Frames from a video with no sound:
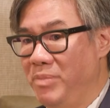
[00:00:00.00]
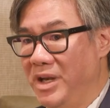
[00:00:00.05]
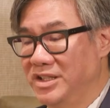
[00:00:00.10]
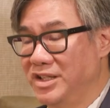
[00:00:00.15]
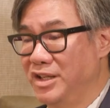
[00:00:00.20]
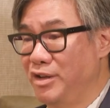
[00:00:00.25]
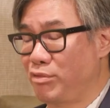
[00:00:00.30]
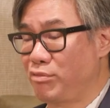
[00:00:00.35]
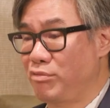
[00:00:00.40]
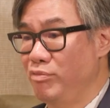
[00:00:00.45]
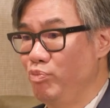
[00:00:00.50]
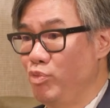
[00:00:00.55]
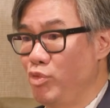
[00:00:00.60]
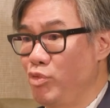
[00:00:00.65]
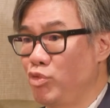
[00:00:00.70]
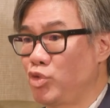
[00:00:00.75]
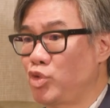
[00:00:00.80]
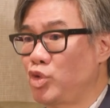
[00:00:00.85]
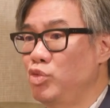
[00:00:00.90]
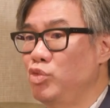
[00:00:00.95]
basically
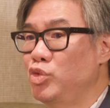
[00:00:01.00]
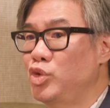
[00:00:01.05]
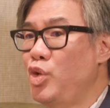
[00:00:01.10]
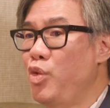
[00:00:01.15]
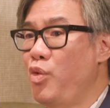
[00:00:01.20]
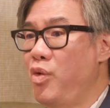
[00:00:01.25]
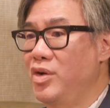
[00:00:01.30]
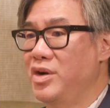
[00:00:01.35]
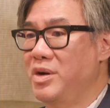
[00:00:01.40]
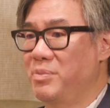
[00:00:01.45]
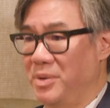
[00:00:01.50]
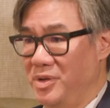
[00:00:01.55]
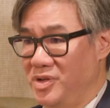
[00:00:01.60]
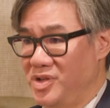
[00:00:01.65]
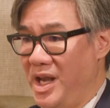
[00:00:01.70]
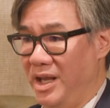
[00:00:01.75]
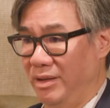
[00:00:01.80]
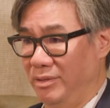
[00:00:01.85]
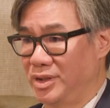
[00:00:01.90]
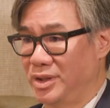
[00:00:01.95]

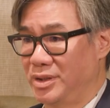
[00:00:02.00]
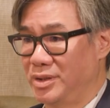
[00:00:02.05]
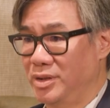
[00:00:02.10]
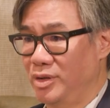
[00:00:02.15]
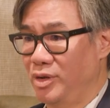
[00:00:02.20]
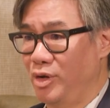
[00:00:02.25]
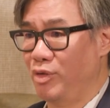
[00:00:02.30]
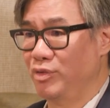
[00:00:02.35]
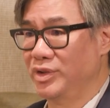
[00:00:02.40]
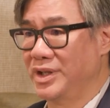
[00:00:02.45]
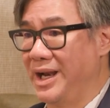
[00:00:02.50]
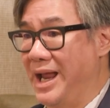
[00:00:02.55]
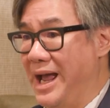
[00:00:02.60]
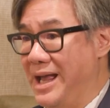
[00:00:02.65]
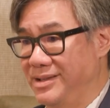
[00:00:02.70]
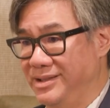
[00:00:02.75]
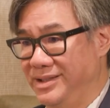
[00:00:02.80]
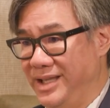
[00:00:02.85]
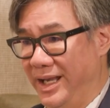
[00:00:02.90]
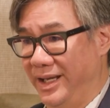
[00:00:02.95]
200% over the
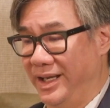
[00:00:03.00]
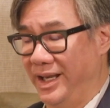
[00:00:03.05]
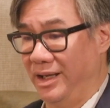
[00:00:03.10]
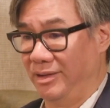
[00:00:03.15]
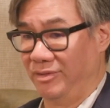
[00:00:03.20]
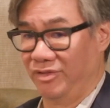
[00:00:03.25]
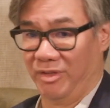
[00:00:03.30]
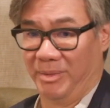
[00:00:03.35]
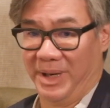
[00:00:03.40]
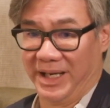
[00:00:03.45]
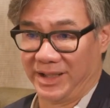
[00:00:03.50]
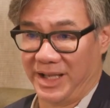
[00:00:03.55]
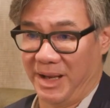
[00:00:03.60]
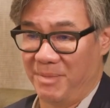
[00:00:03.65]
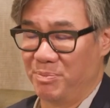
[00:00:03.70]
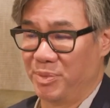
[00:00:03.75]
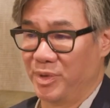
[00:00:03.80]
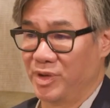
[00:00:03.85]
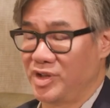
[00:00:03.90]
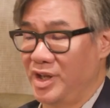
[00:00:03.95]
last decade, from like
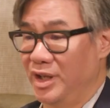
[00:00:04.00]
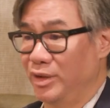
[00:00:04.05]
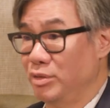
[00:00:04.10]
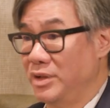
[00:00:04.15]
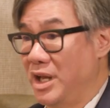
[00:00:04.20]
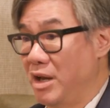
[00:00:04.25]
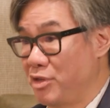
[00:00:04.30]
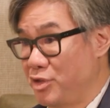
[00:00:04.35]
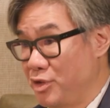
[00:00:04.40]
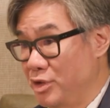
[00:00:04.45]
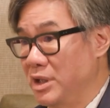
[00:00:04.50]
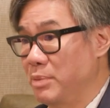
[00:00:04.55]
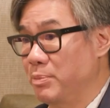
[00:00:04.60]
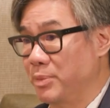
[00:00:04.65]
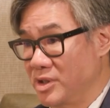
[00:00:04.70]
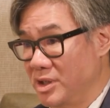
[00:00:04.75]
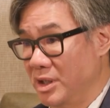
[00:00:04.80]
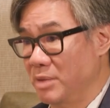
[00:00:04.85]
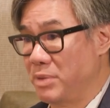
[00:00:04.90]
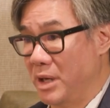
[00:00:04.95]
10% to now
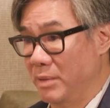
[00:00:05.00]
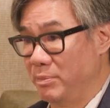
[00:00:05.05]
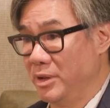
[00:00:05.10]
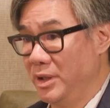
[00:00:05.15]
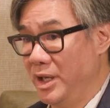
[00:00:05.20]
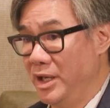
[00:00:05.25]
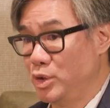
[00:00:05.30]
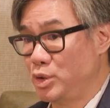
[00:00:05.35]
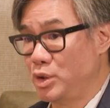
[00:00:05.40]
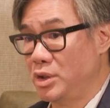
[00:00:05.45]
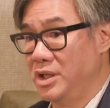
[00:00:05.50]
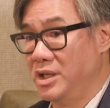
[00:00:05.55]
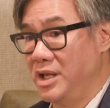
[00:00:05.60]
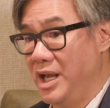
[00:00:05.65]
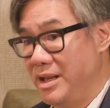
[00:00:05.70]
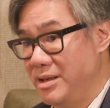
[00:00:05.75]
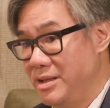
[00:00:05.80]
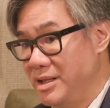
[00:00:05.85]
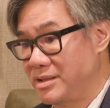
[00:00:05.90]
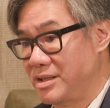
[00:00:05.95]
30% of the population.
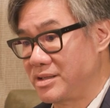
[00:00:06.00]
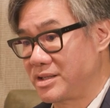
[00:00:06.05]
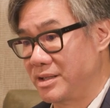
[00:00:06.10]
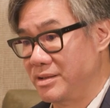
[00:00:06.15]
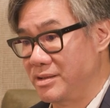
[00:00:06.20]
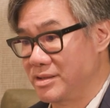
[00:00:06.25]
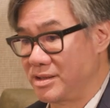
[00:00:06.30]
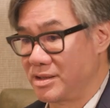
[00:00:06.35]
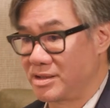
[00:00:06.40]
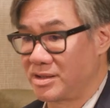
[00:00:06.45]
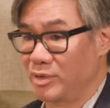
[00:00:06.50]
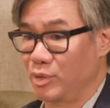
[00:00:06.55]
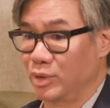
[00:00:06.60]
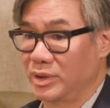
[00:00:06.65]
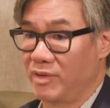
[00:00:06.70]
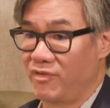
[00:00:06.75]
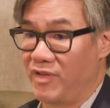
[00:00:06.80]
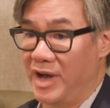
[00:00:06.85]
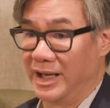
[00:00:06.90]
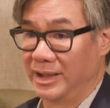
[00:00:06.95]
And this is consistent
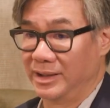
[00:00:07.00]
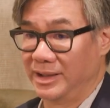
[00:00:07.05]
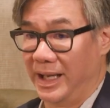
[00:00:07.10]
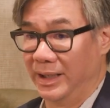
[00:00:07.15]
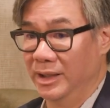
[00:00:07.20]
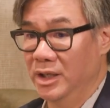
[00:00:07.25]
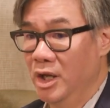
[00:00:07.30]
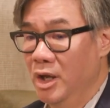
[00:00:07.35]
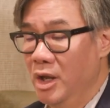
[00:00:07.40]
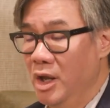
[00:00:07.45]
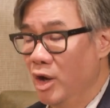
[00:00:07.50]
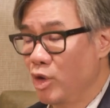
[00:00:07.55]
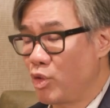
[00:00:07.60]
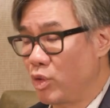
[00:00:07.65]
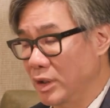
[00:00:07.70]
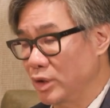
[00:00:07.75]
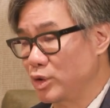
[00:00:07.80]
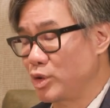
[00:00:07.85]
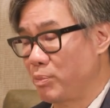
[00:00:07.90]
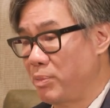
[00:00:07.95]
with the fact that,
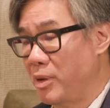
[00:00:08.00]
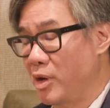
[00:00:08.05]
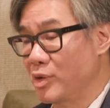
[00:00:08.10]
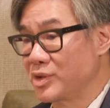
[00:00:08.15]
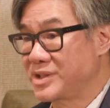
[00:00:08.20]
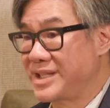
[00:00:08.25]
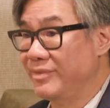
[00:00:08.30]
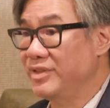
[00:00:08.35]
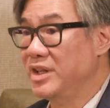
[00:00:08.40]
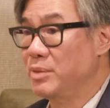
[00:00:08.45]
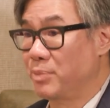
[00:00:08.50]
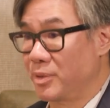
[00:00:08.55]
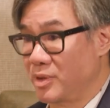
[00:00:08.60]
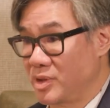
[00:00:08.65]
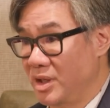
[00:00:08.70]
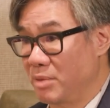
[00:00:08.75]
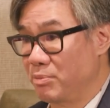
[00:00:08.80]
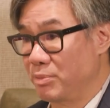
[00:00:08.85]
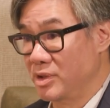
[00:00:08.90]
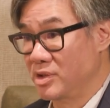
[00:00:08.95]
according to polls,
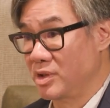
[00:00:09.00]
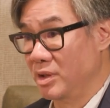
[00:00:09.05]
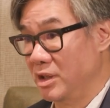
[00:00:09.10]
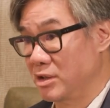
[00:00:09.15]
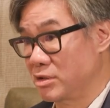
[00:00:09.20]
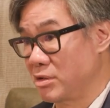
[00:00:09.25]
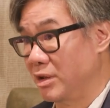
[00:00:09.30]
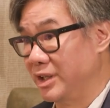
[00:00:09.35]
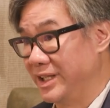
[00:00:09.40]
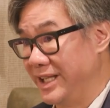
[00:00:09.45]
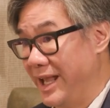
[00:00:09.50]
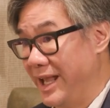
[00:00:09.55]
70% of Brazilians are